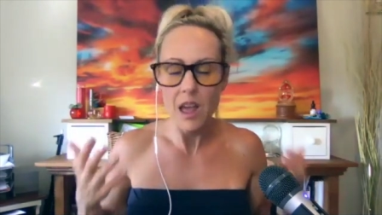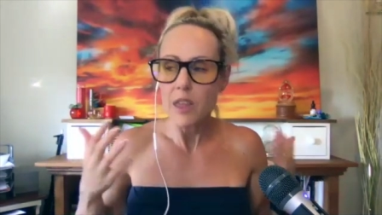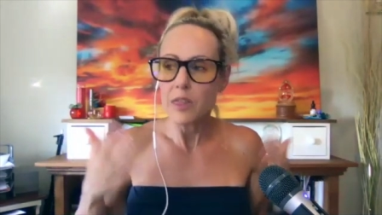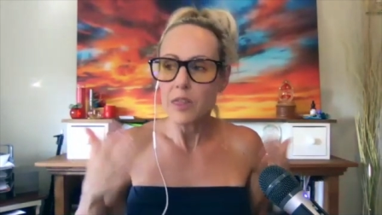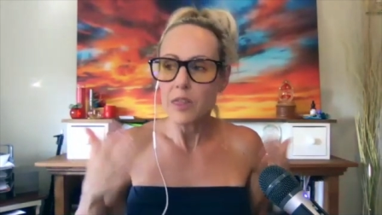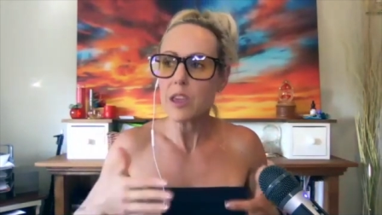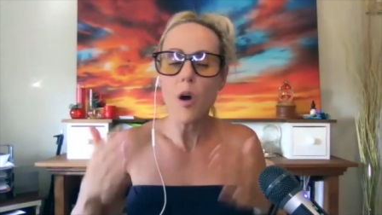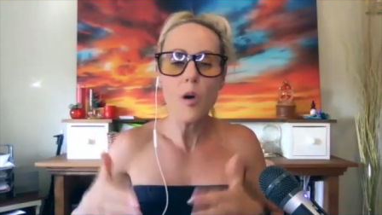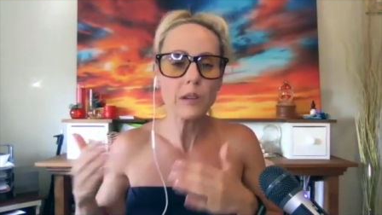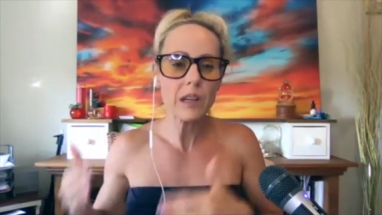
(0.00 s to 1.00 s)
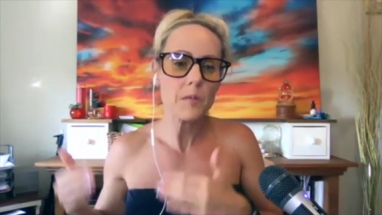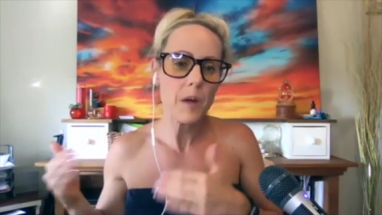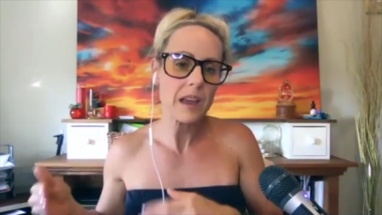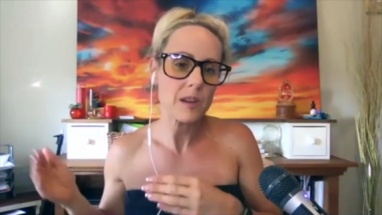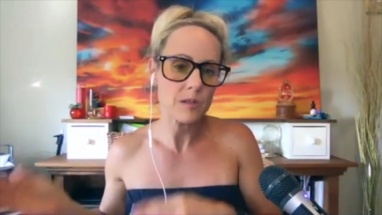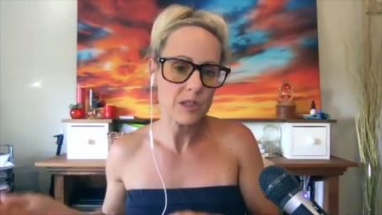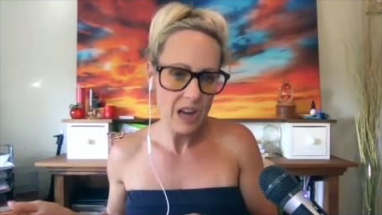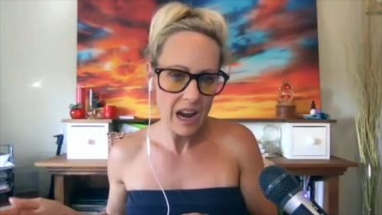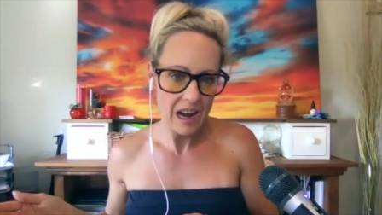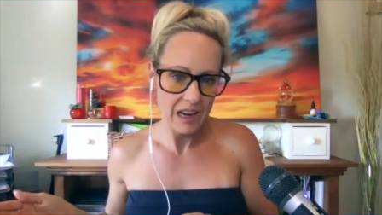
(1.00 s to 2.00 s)
The only way you
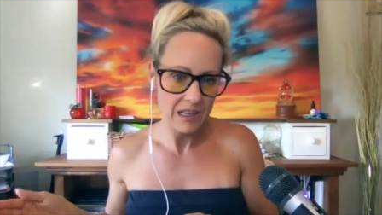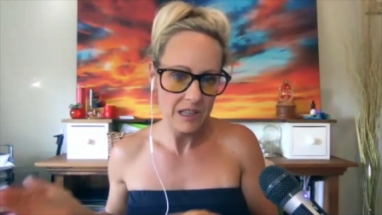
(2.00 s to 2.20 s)
change,